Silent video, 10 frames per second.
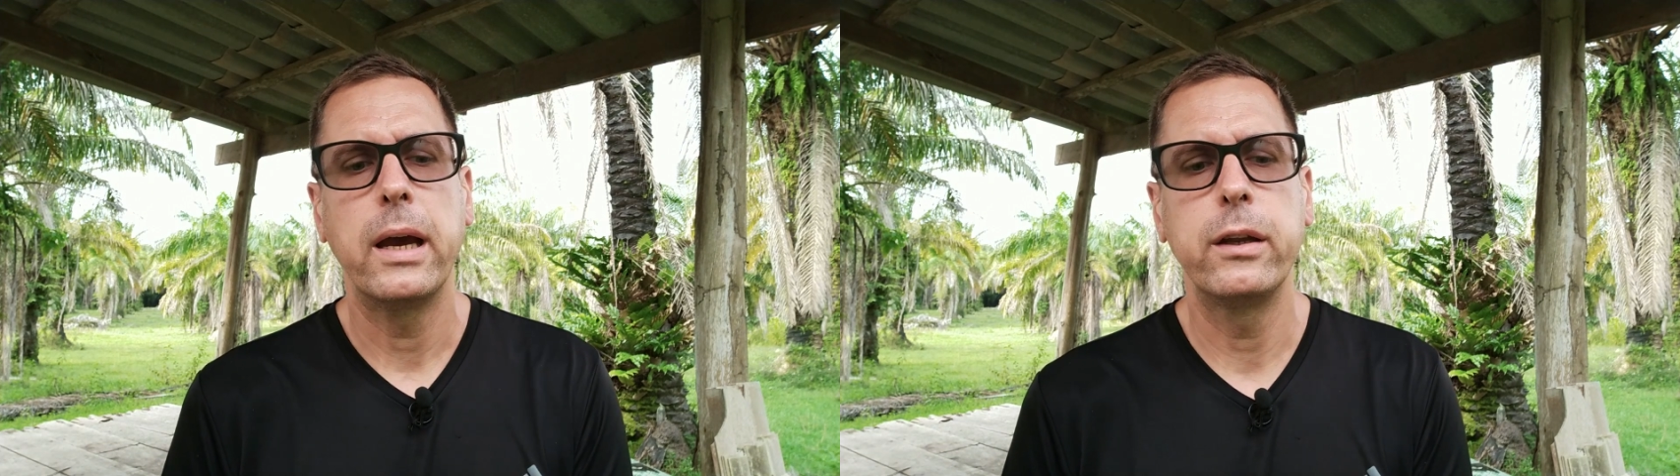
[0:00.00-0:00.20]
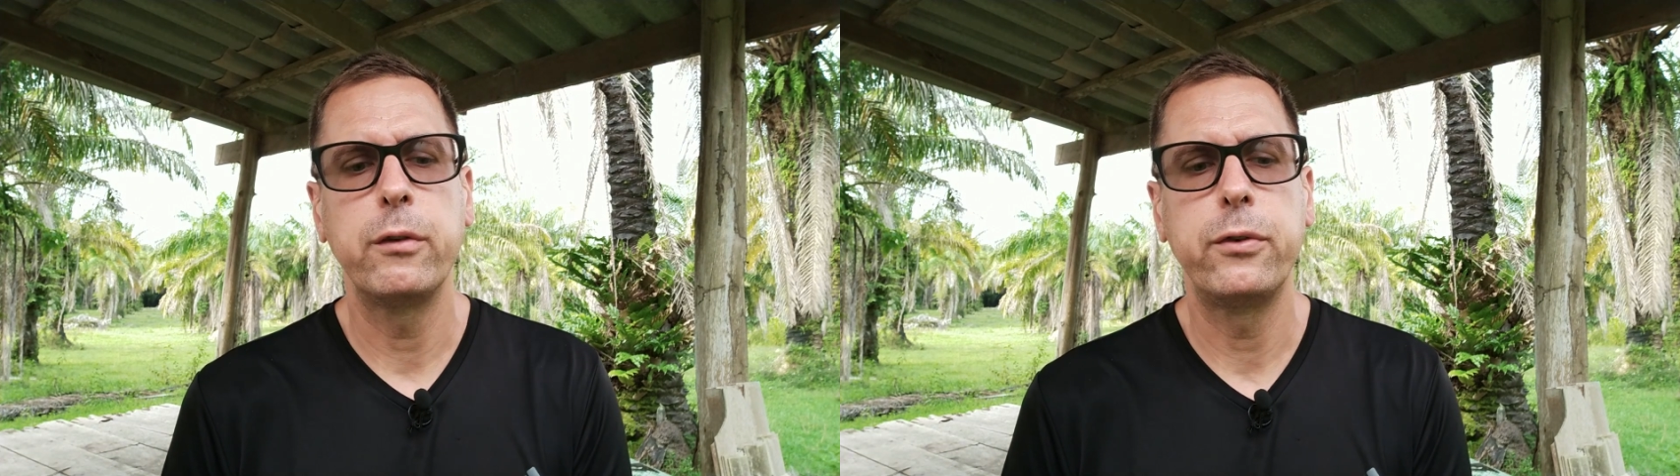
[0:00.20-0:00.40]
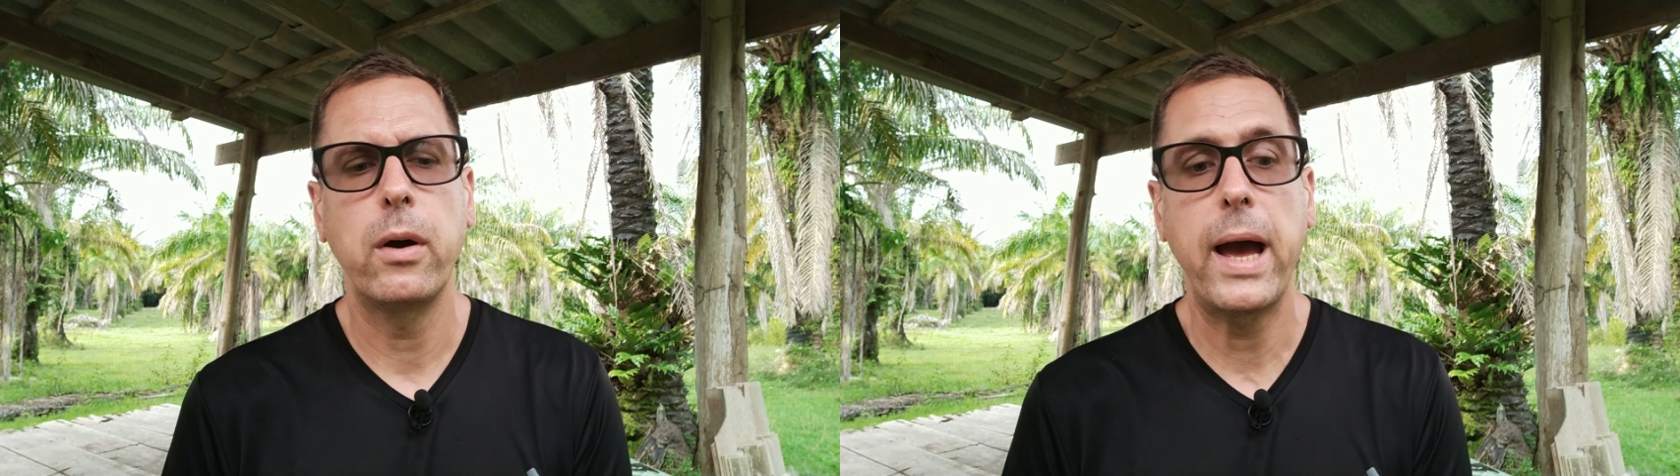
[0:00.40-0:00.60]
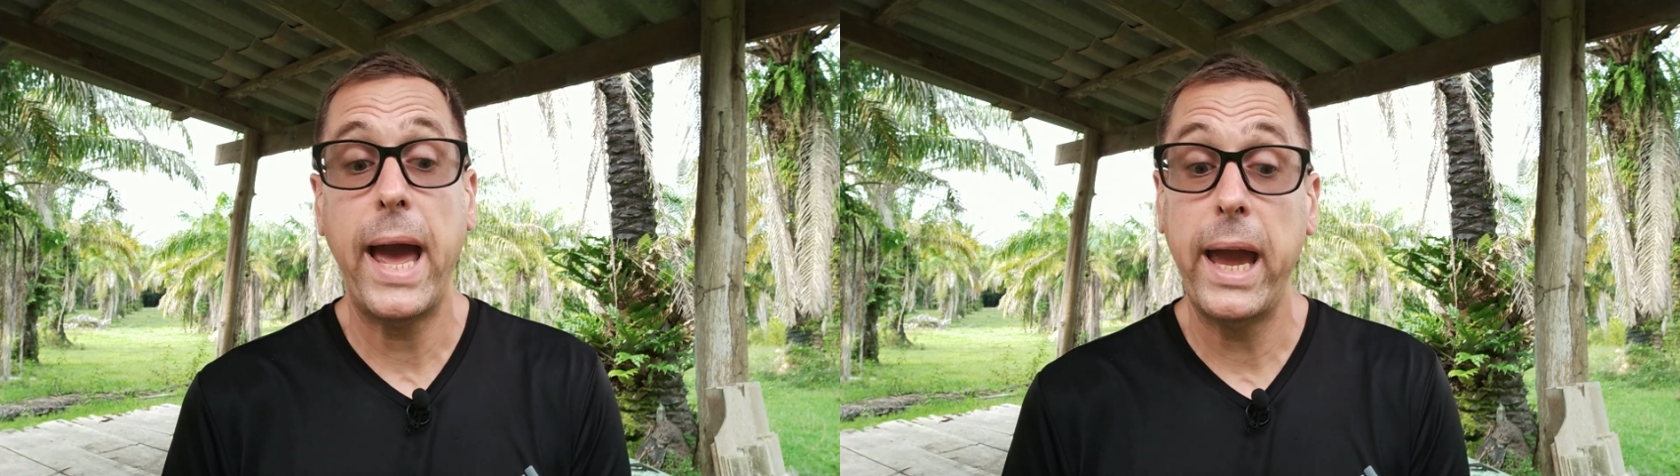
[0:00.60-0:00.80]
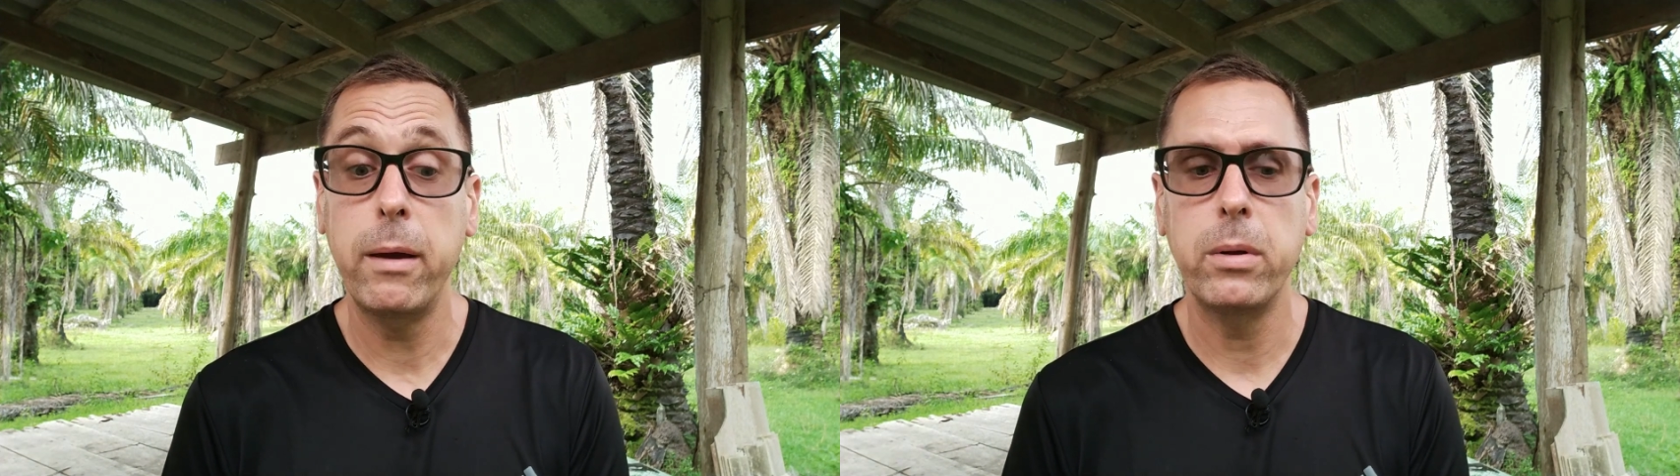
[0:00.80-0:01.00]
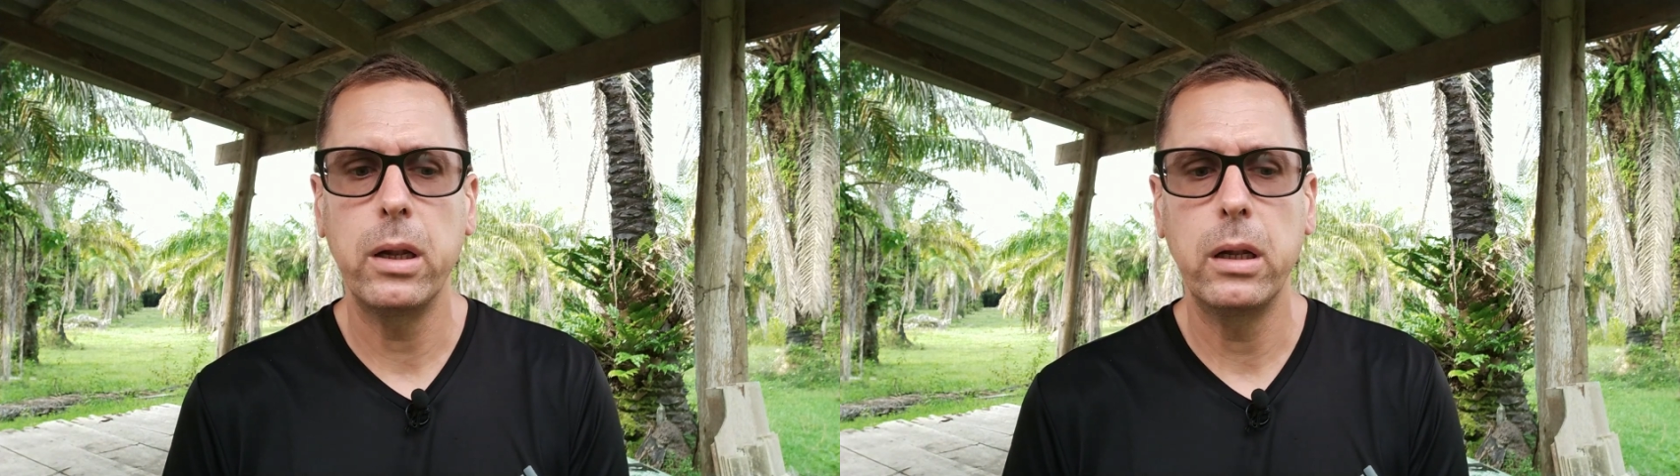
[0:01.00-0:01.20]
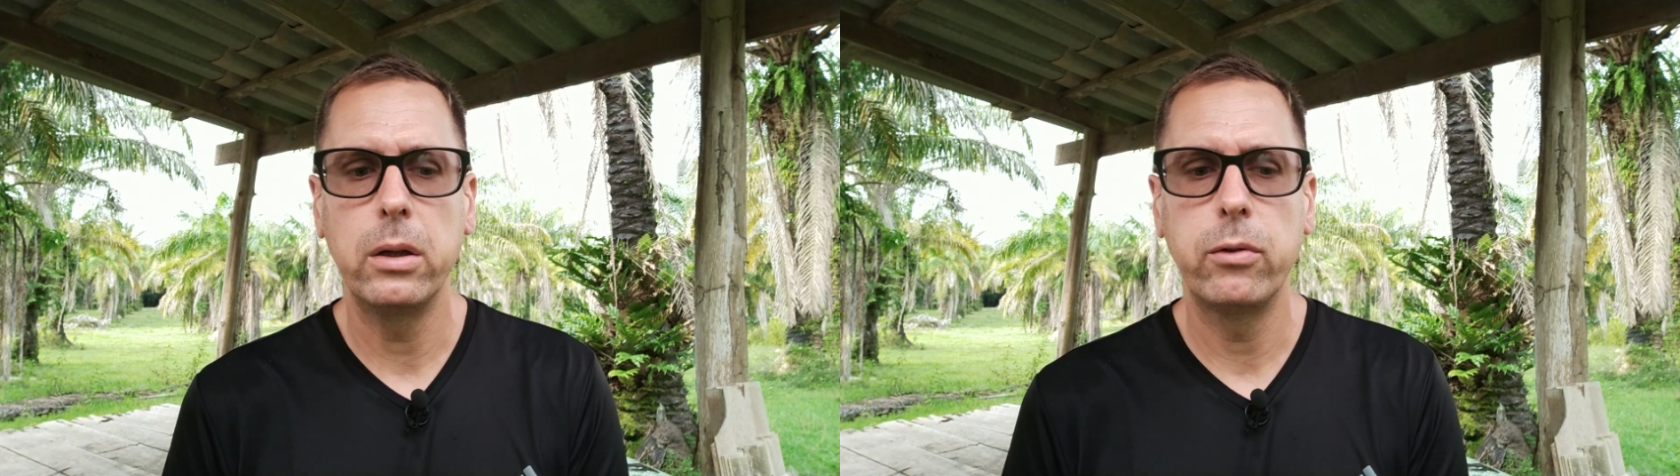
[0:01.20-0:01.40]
And if you are able